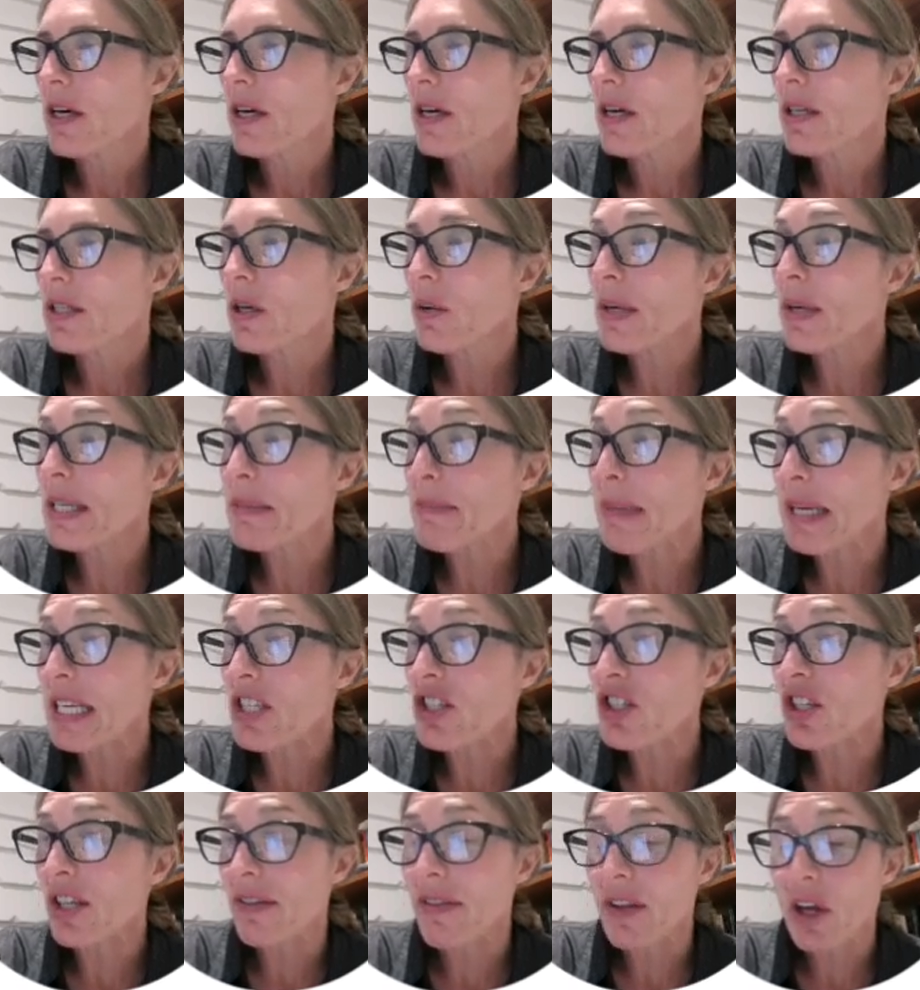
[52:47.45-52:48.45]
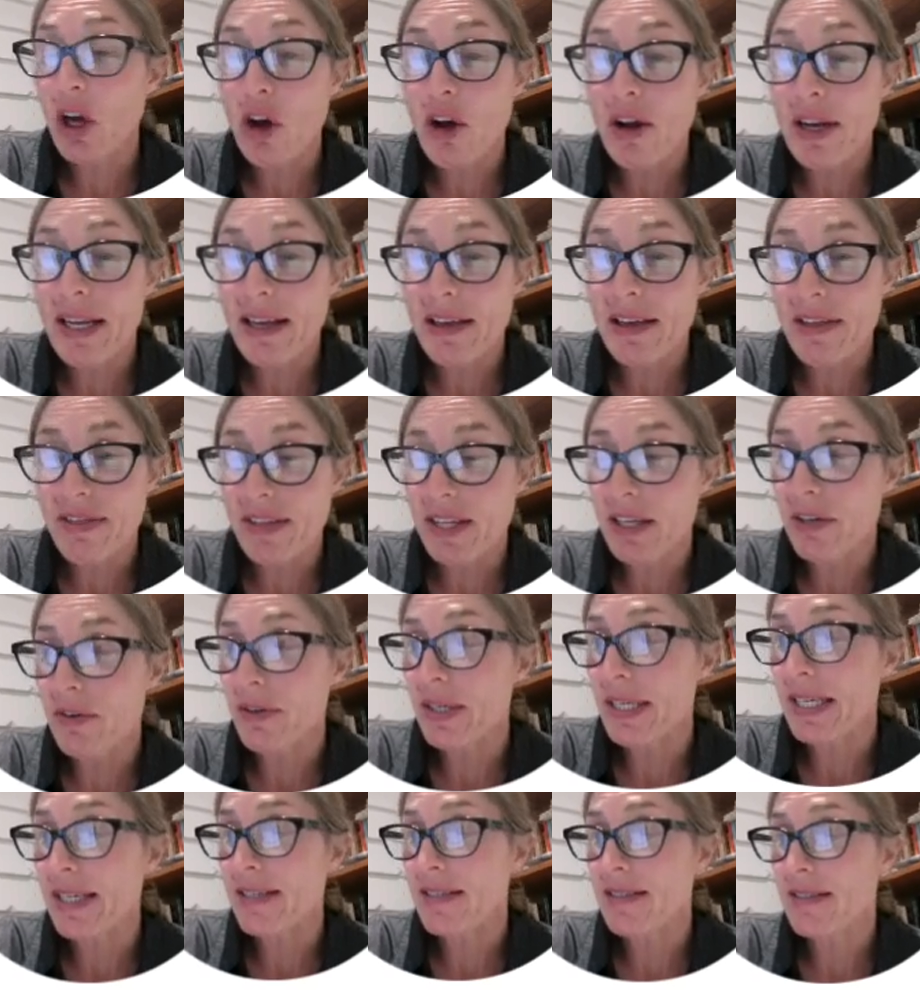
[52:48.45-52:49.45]
So as mentioned, the earlier
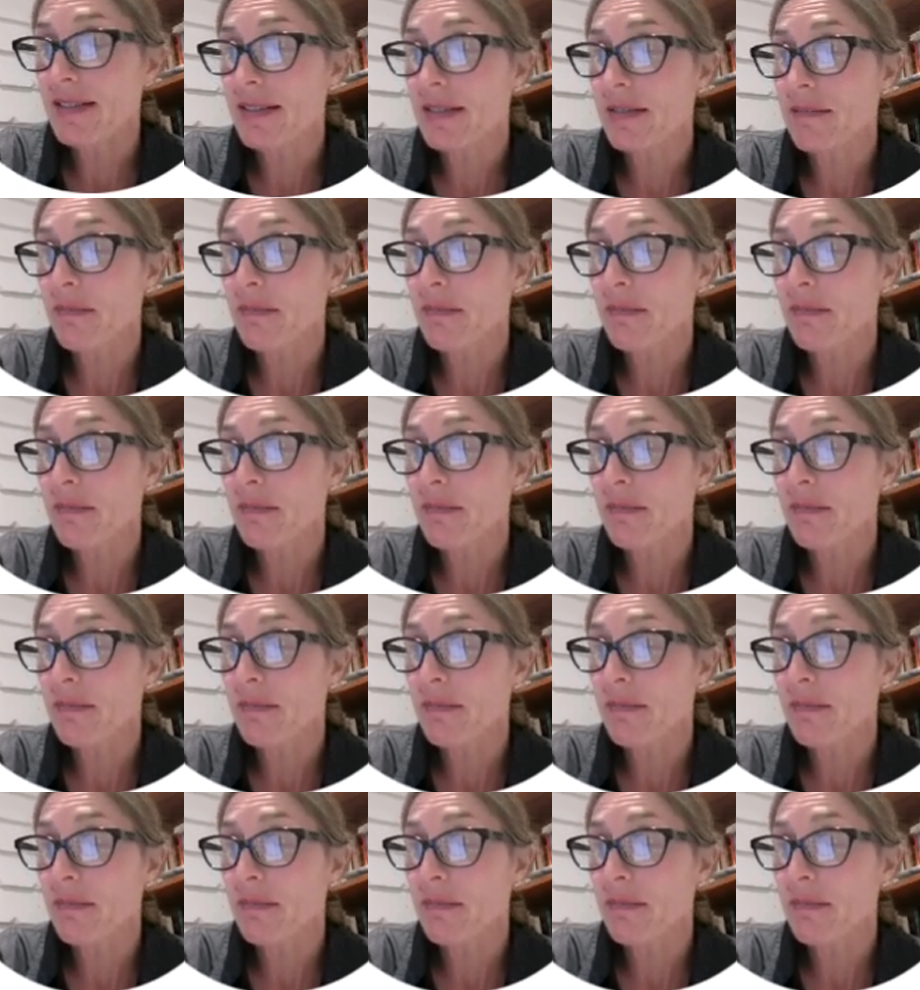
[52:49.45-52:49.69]
theories,